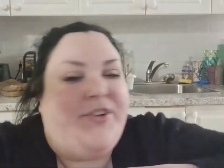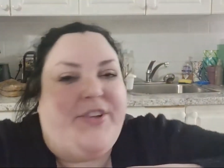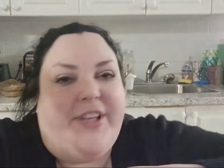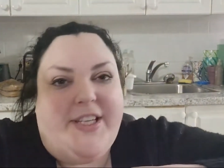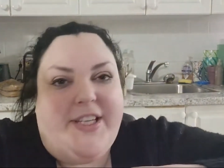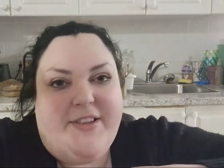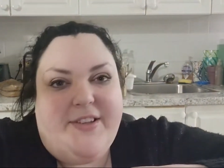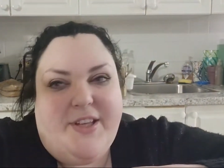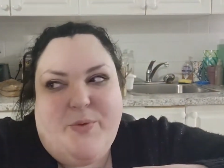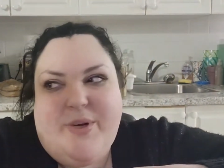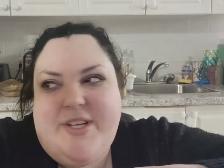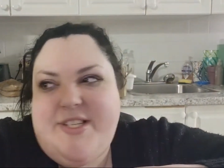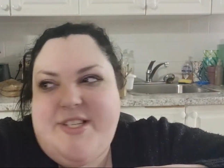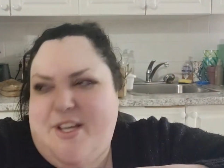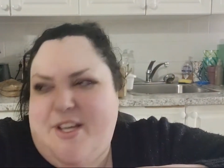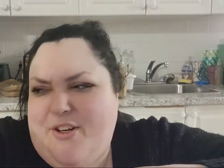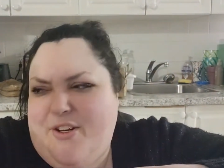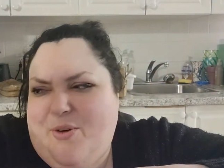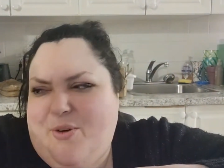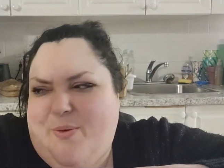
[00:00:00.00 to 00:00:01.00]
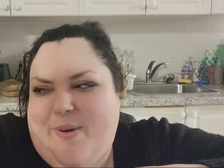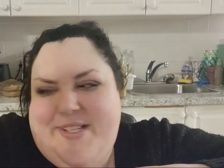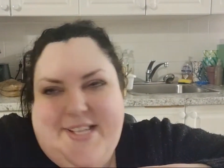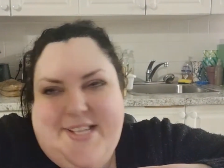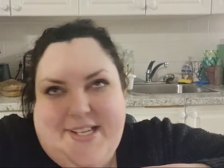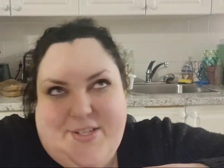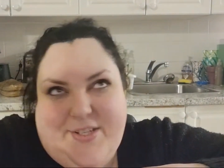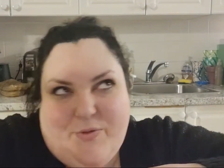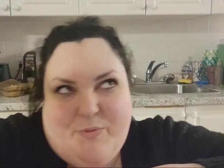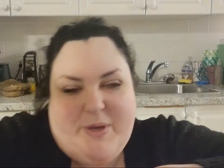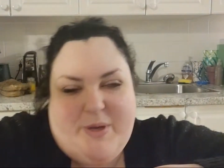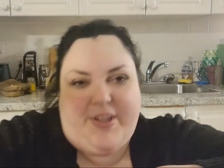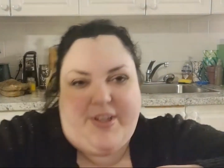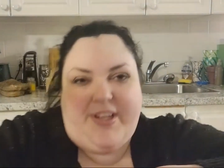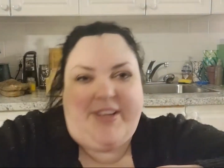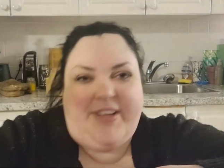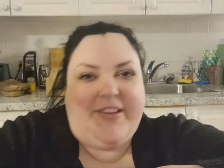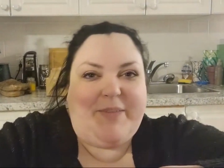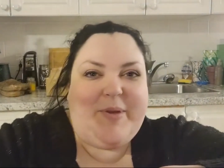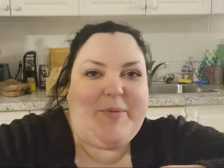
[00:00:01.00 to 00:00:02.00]
night, like when is he gonna go on dates with people?
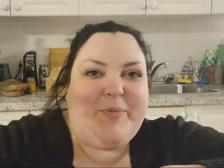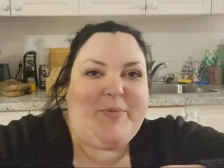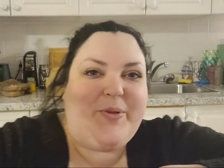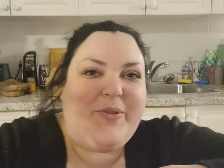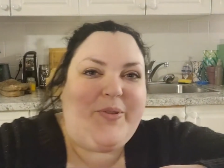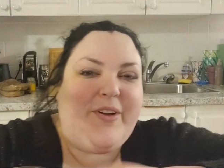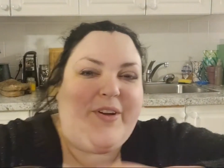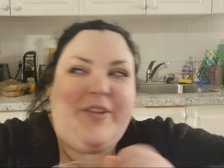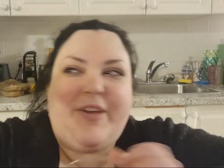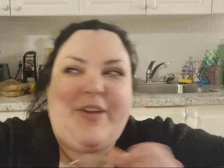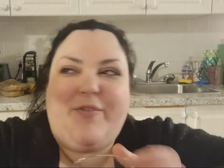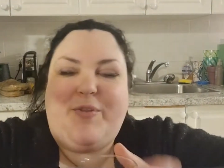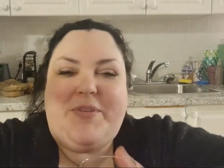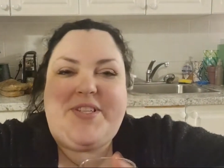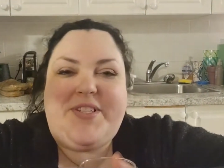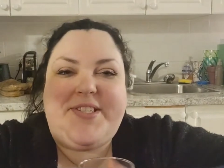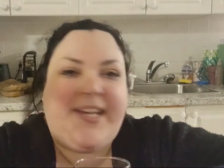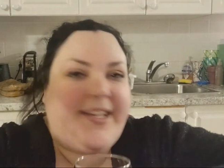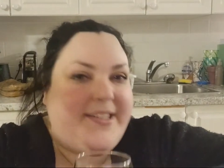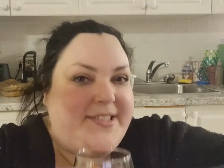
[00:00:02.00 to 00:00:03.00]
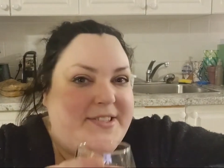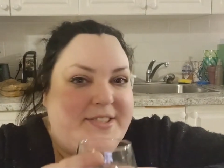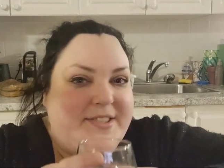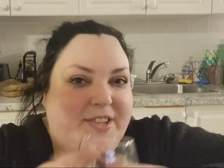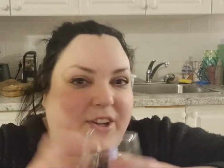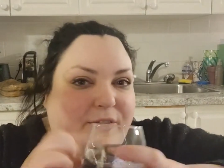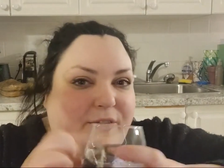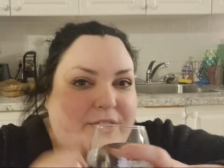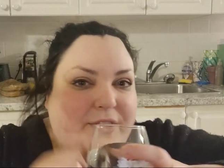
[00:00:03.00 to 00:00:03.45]
And like people are like from the states and stuff.